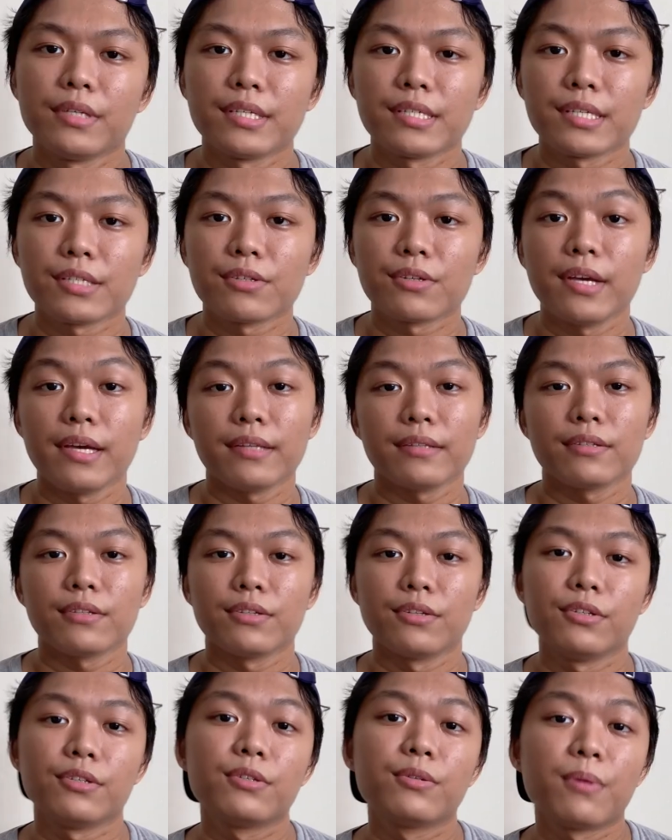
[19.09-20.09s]
Is it to
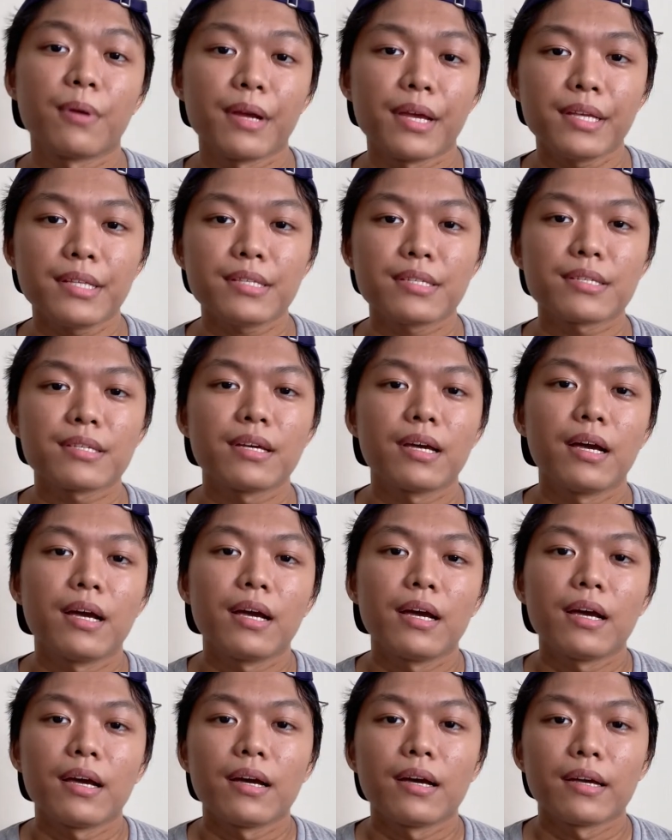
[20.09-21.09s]
get good grades,
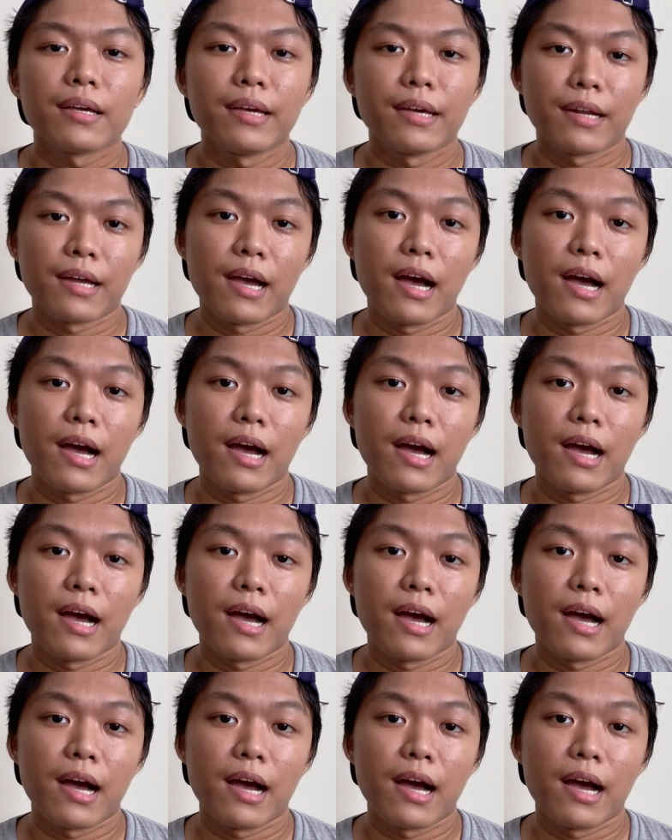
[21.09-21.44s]
get a